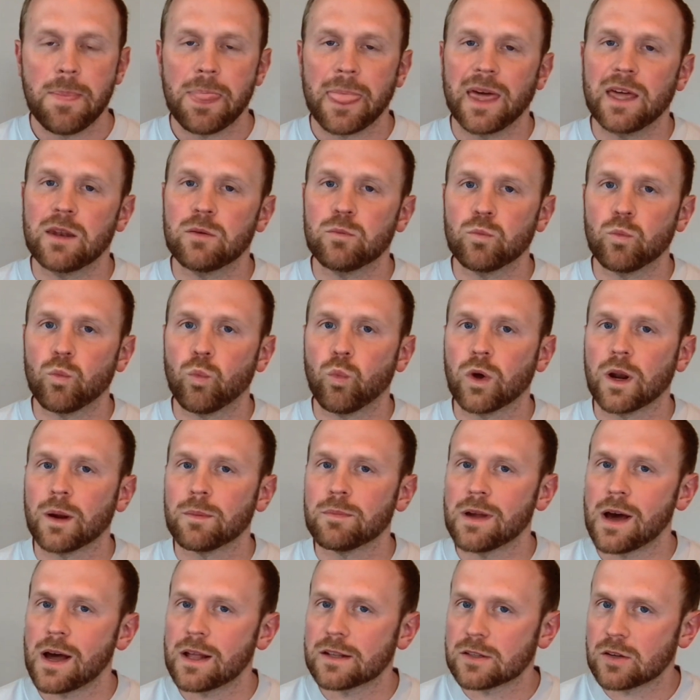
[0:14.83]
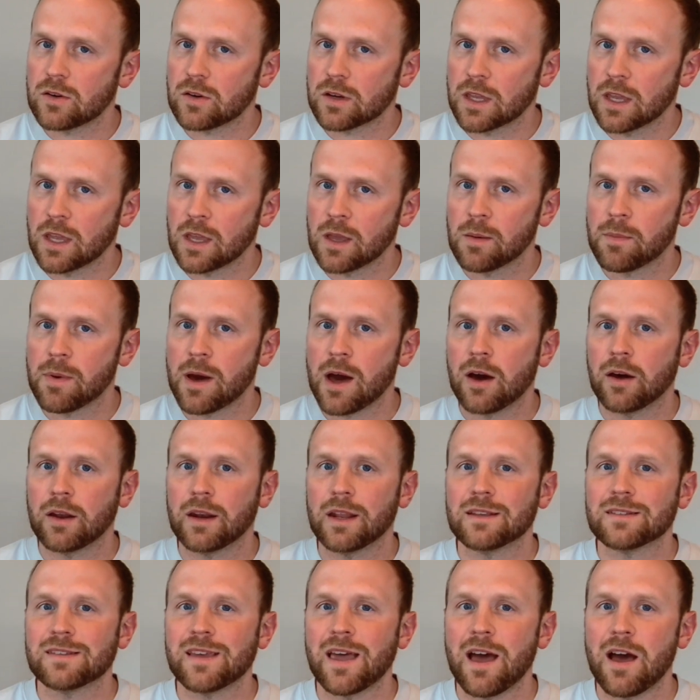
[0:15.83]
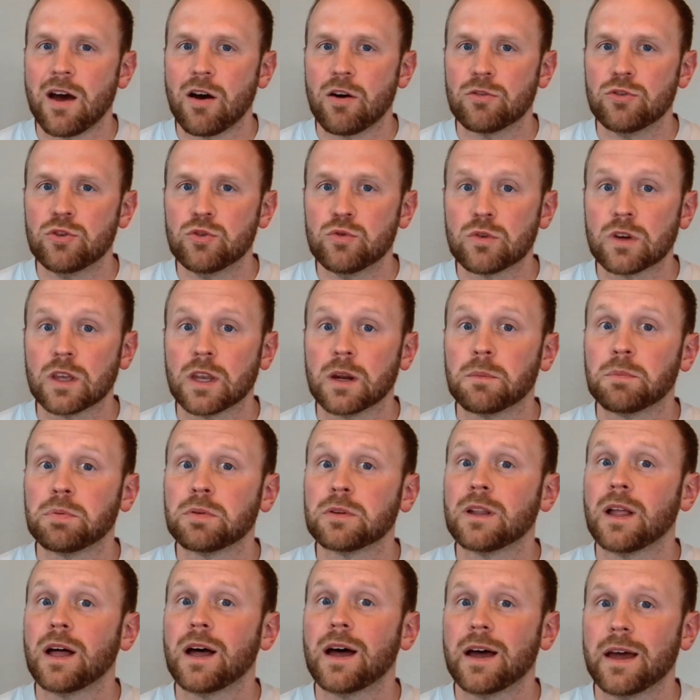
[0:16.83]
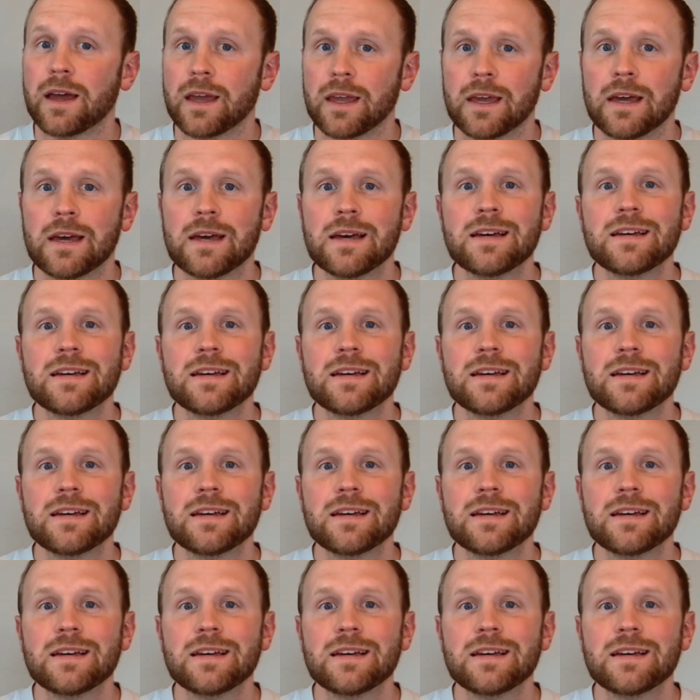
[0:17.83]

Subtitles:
And what I'm not talking about is how you can apply